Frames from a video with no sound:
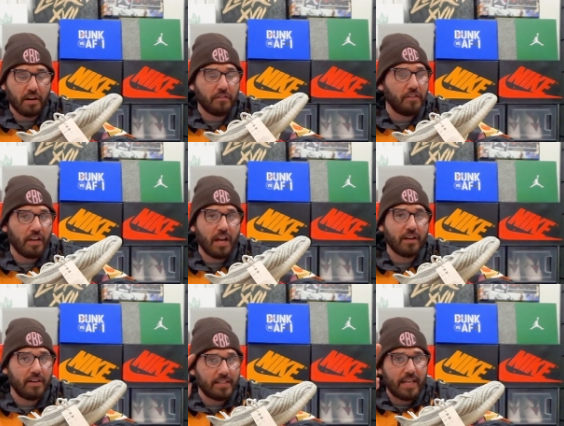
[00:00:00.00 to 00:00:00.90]
Foot
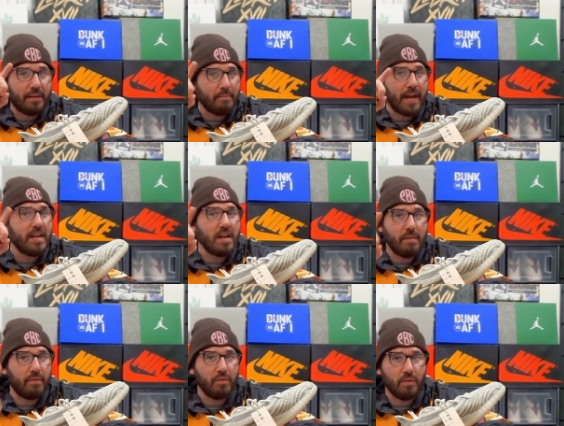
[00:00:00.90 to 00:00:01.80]
Locker is like my
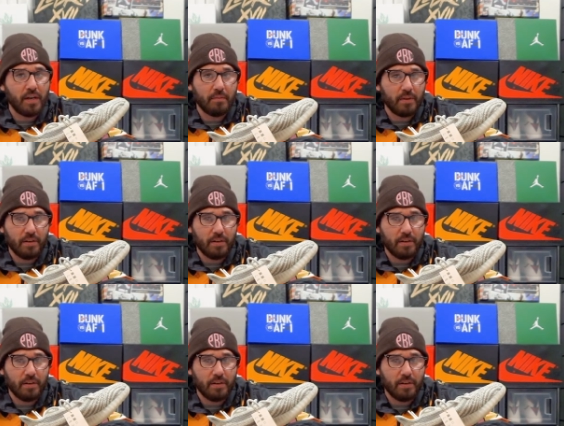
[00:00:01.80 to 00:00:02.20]
#1, bro.